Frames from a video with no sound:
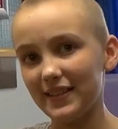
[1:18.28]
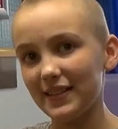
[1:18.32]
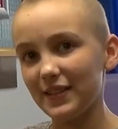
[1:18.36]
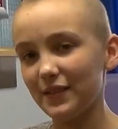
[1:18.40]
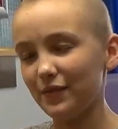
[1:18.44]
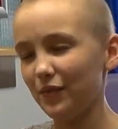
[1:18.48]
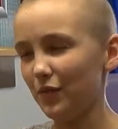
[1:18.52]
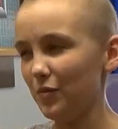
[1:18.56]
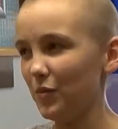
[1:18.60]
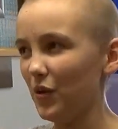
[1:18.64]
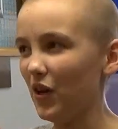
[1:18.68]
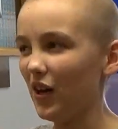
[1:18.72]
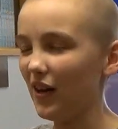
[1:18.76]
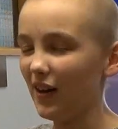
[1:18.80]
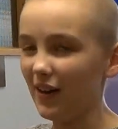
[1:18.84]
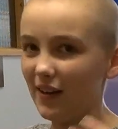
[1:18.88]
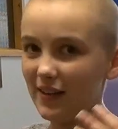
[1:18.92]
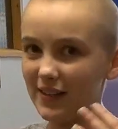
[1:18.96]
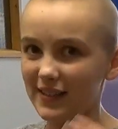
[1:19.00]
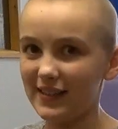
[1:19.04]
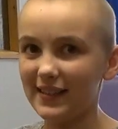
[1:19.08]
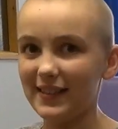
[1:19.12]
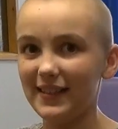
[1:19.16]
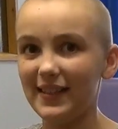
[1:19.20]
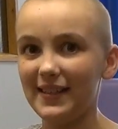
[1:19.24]
is for more
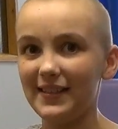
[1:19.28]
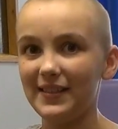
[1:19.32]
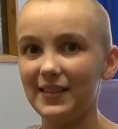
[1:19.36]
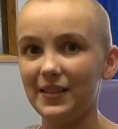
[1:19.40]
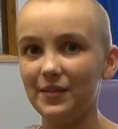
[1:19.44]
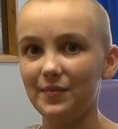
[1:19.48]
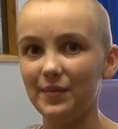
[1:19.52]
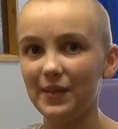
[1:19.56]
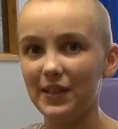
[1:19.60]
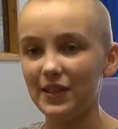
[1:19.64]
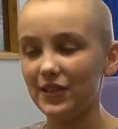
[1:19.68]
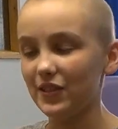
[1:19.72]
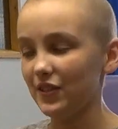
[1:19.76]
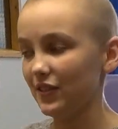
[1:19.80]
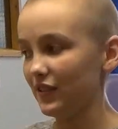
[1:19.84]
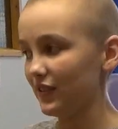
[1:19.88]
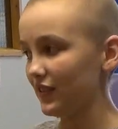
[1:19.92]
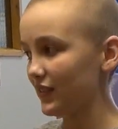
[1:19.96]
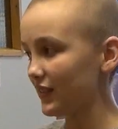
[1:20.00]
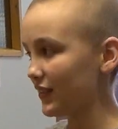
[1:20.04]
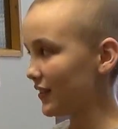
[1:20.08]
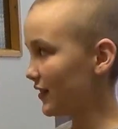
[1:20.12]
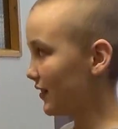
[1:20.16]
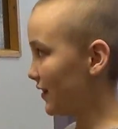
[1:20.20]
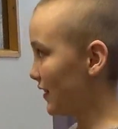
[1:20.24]
isolated
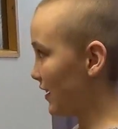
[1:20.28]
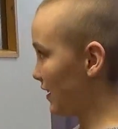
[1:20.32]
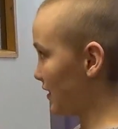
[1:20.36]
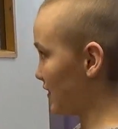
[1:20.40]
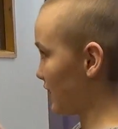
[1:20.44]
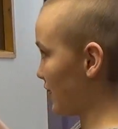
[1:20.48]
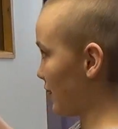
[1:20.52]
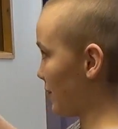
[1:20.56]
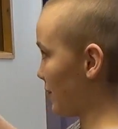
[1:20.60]
patients. There's a